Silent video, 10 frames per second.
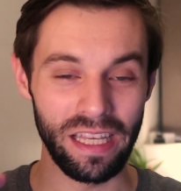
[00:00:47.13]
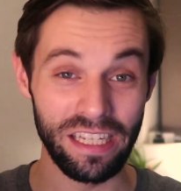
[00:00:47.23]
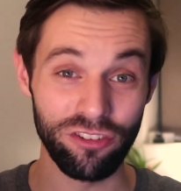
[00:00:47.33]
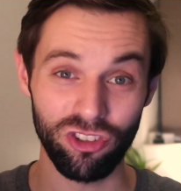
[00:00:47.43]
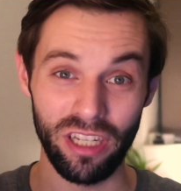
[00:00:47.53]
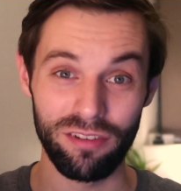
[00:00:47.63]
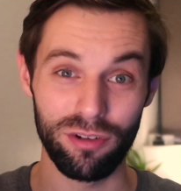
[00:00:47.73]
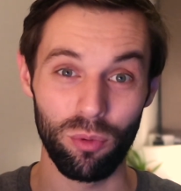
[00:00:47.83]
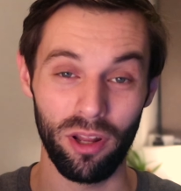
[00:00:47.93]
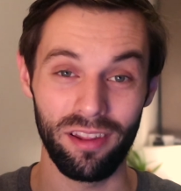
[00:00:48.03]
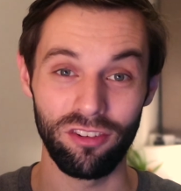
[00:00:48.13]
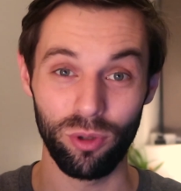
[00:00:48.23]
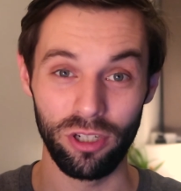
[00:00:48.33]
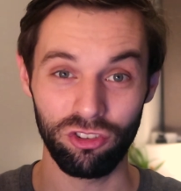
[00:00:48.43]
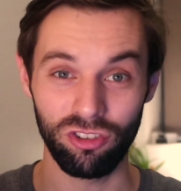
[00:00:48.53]
each and every one of these
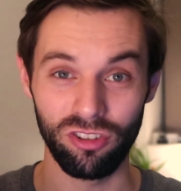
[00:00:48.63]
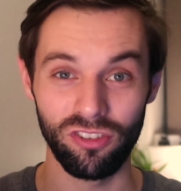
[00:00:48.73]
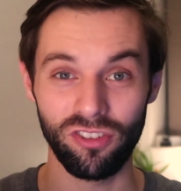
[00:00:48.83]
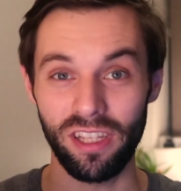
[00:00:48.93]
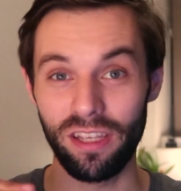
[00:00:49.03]
questions.